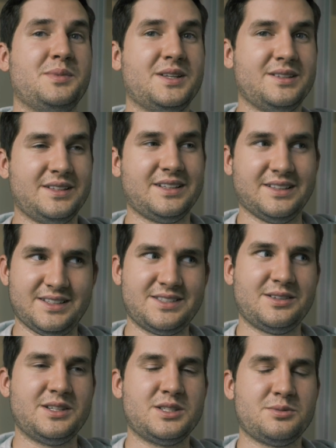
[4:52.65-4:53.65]
but the
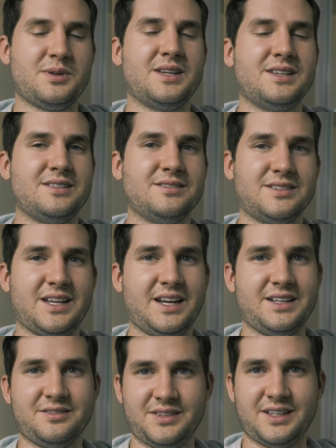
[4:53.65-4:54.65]
Sony display
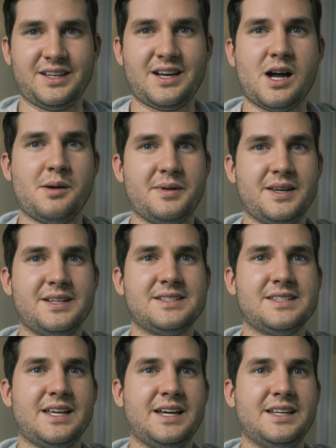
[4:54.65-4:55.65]
kind of like
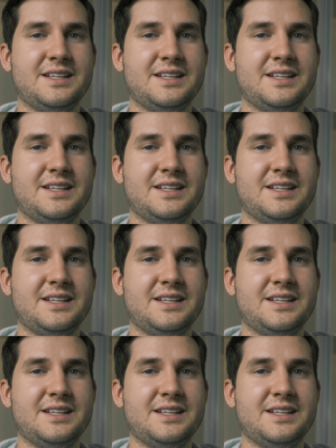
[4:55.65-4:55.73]
accommodates that.